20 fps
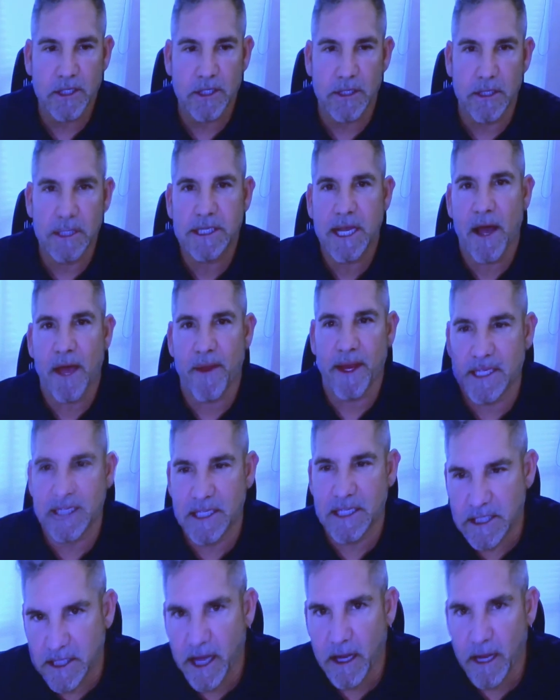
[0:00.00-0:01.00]
This is how they
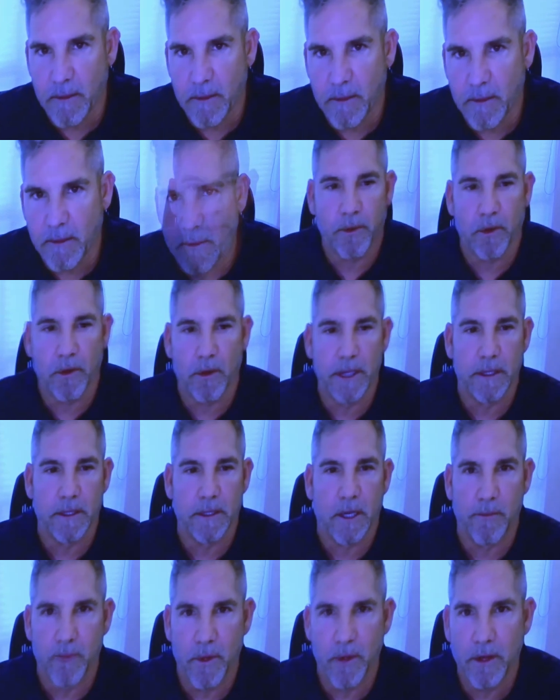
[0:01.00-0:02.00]
stick people in
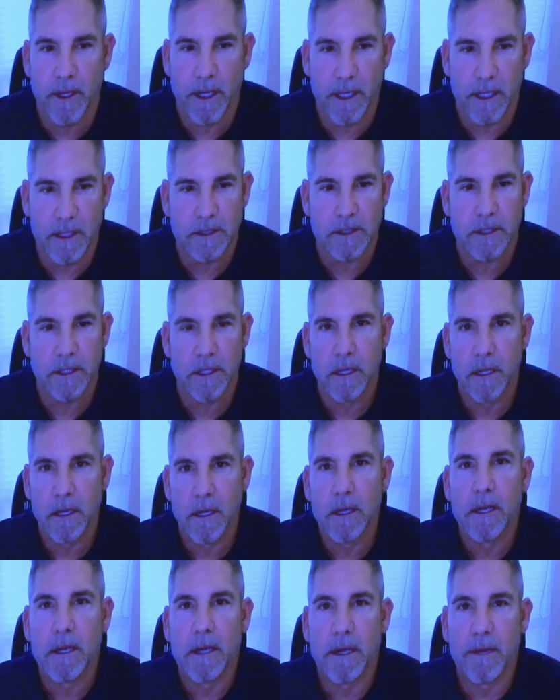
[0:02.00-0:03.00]
community,
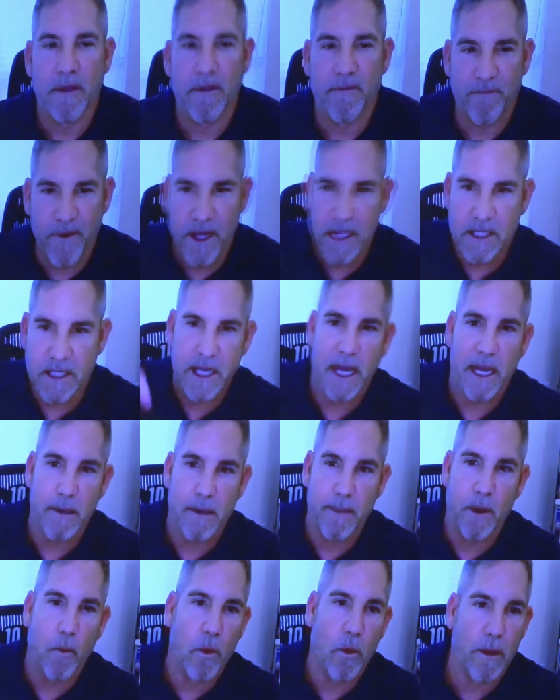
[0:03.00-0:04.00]
and they fixate them
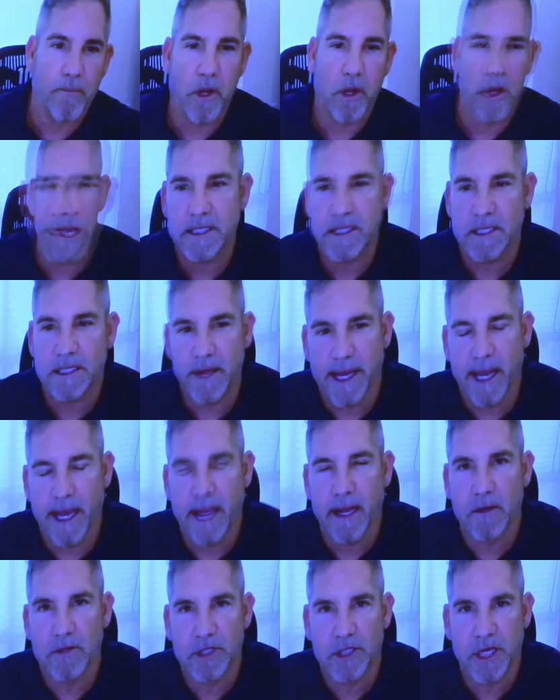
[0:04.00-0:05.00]
in one place and they
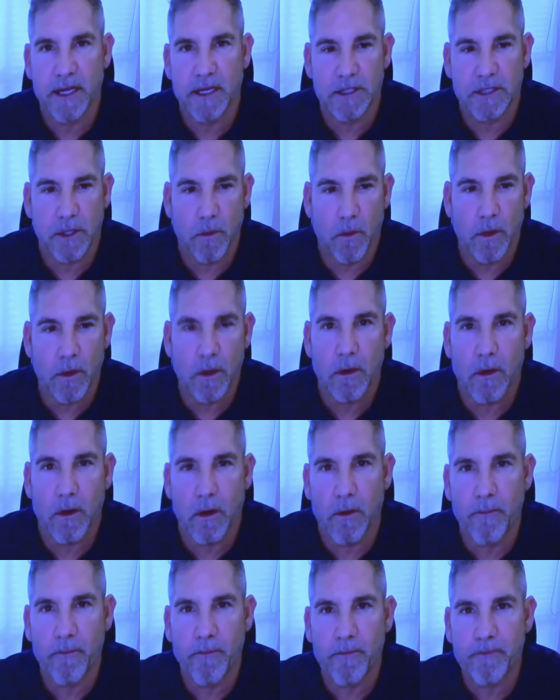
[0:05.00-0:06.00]
can't go change the
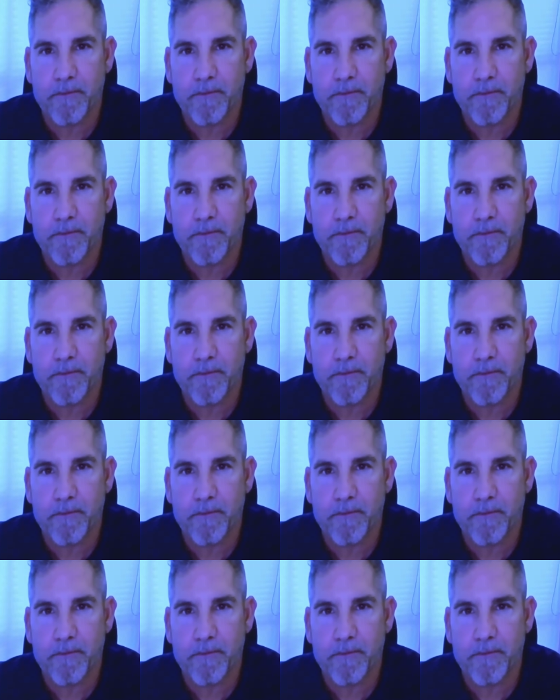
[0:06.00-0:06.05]
world.